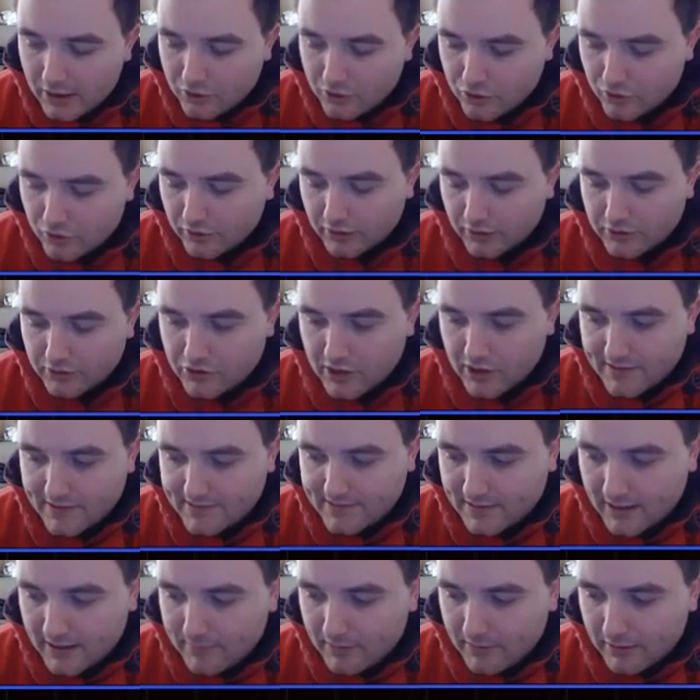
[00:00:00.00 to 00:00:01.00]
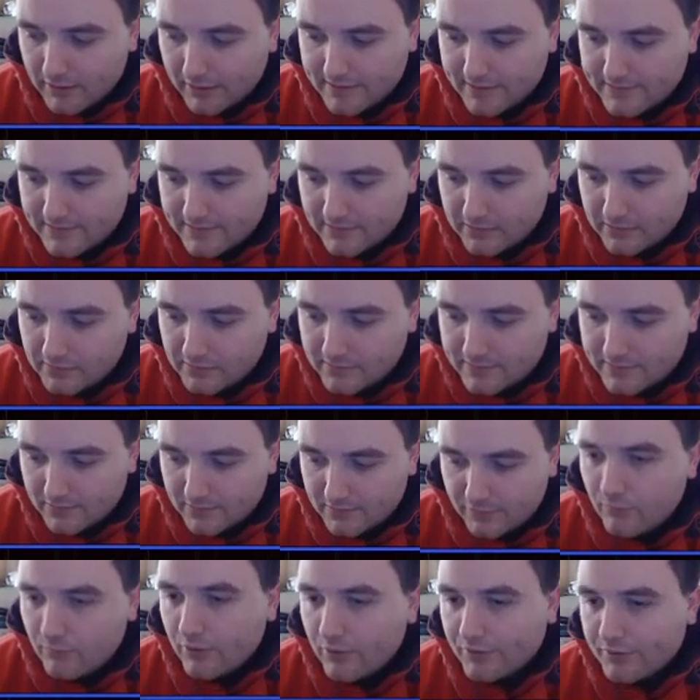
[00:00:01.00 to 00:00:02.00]
during a chess game, I like to sort
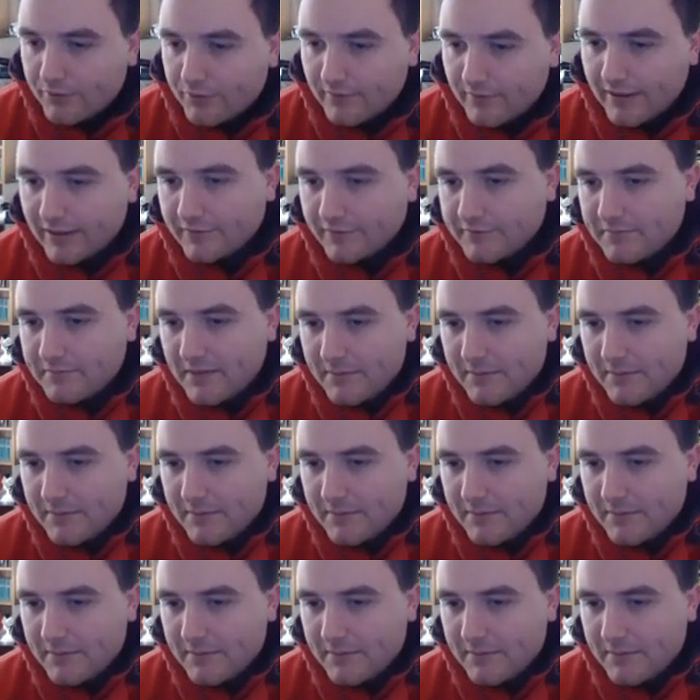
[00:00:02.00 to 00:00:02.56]
of wander around